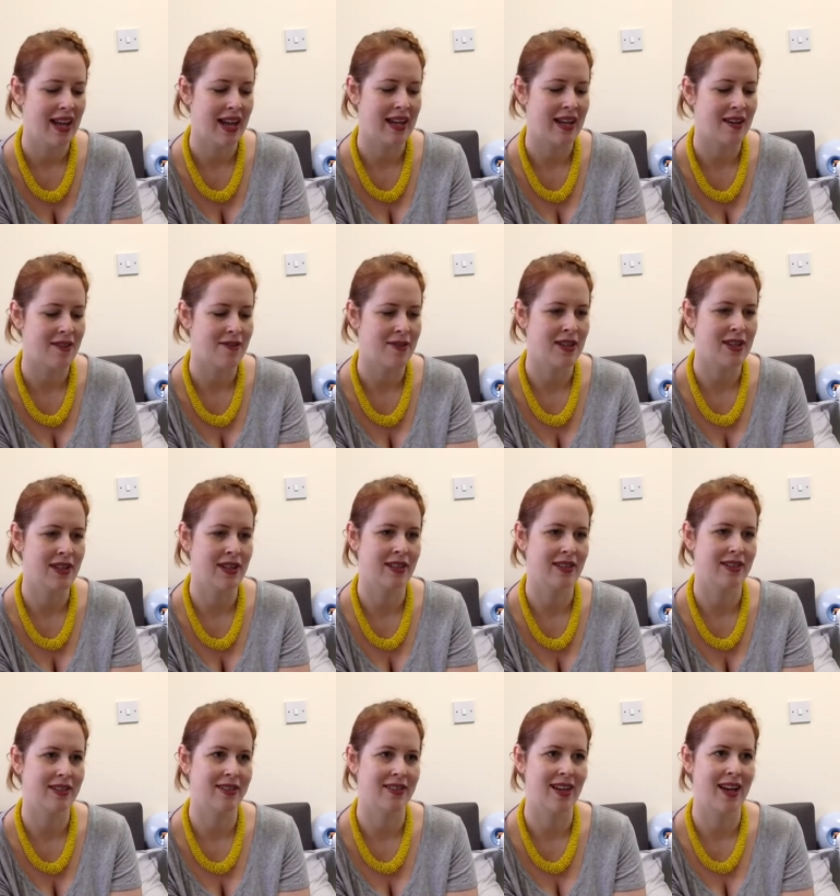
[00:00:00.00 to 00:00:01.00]
And I feel
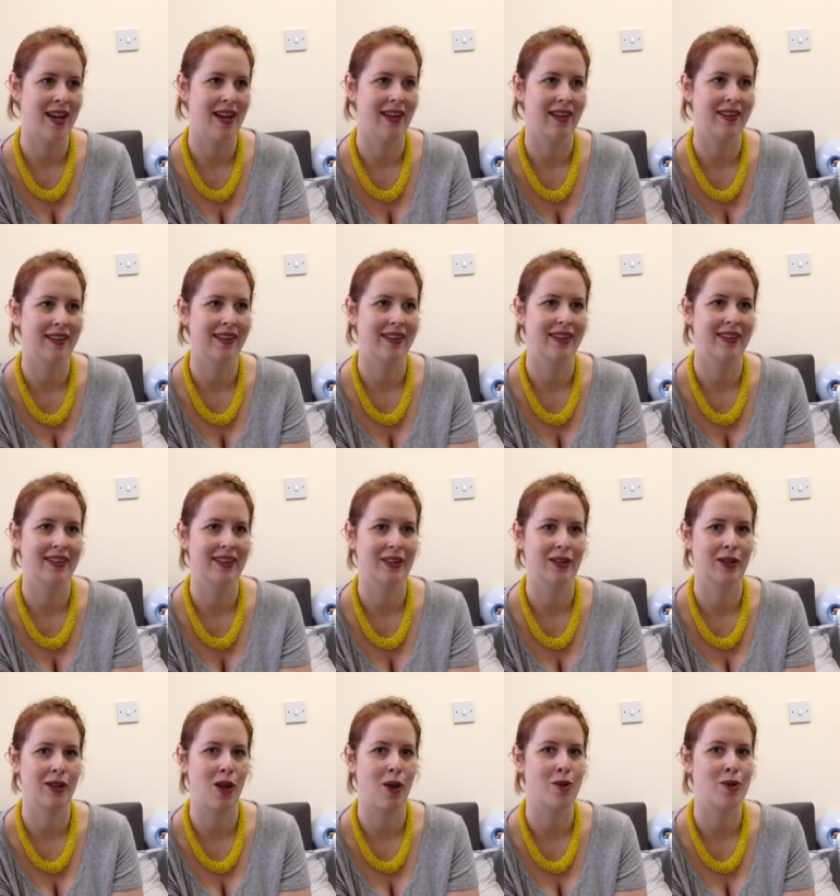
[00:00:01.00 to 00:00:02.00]
like
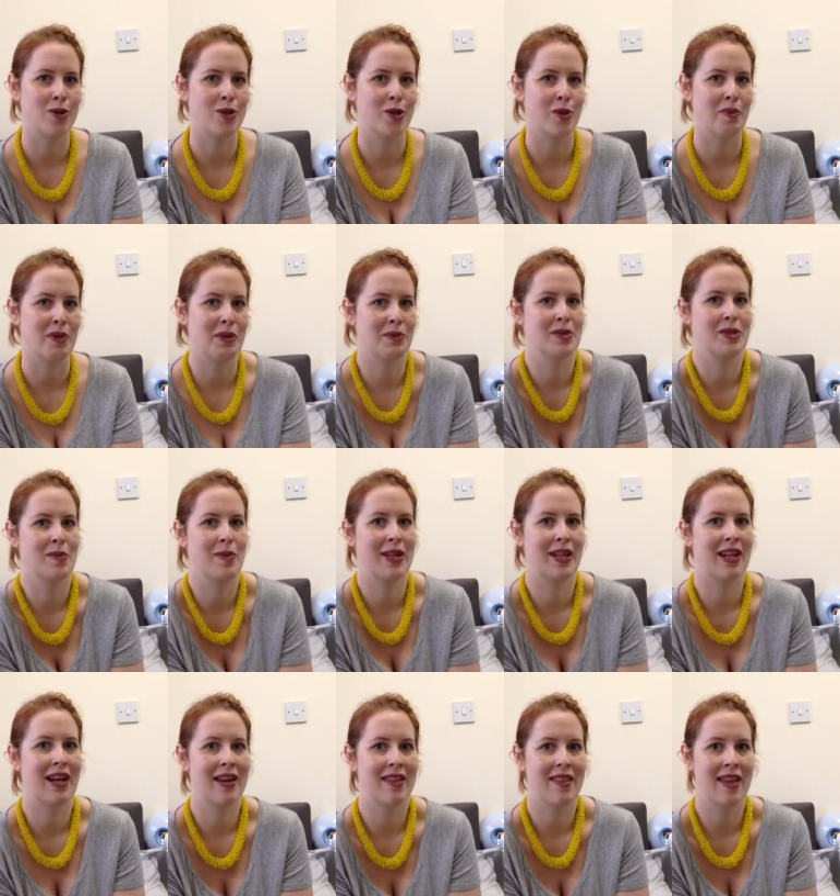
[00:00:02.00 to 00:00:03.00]
clothes shopping was a
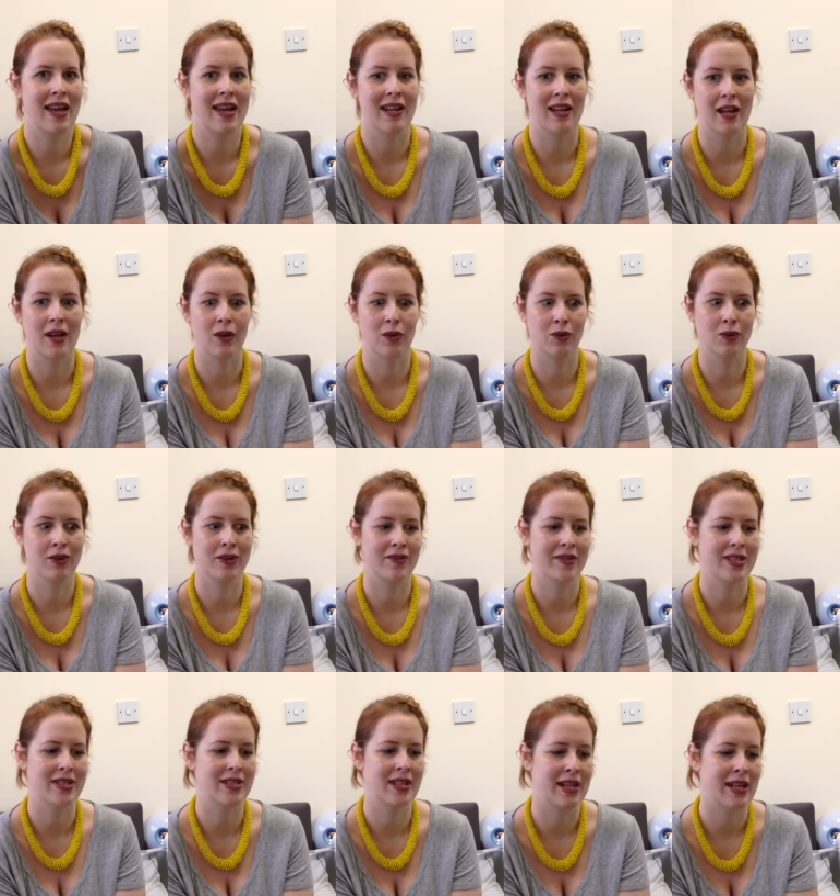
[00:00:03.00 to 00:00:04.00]
bit like that. Like all of
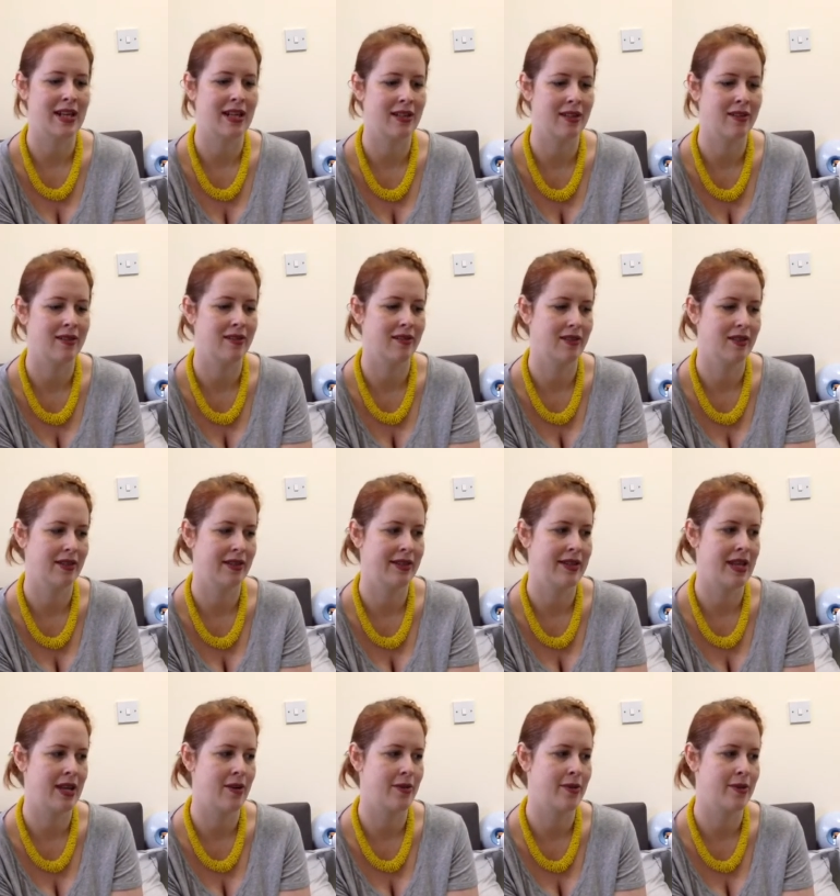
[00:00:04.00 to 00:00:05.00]
a sudden,
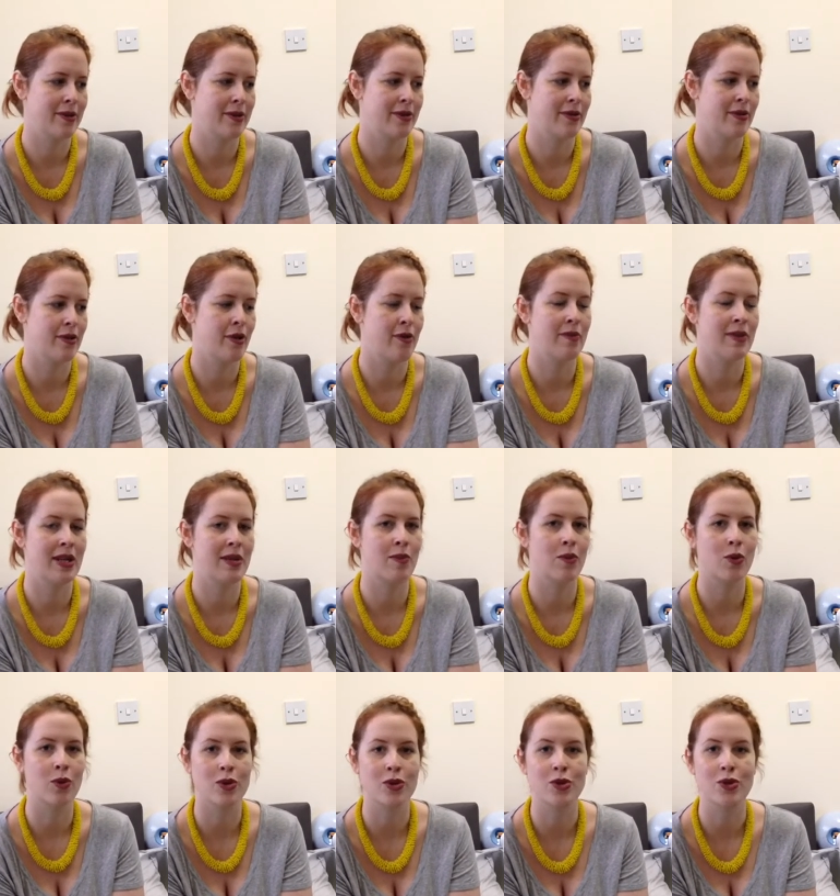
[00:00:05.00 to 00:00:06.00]
there was so many
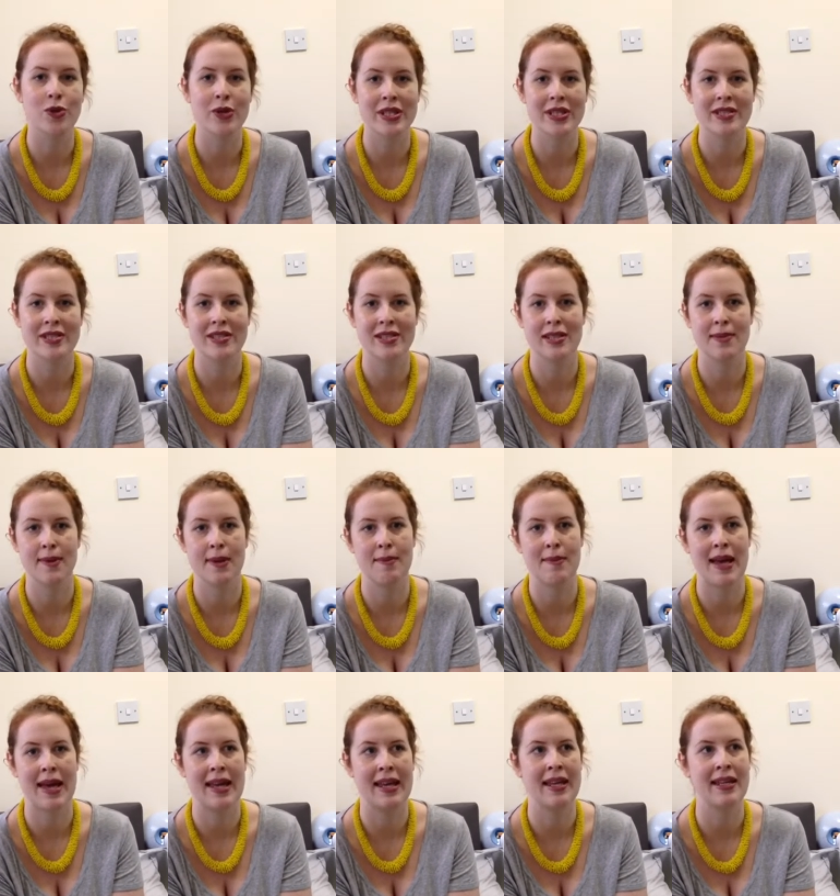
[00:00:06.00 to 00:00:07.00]
more choices to be
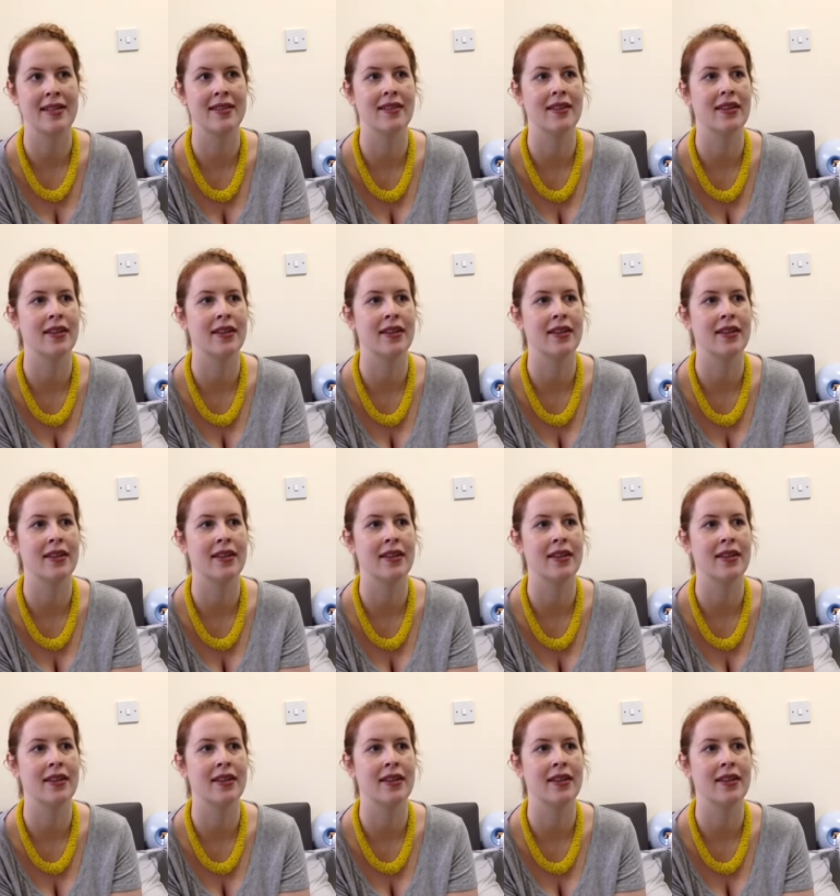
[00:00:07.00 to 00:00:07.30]
made.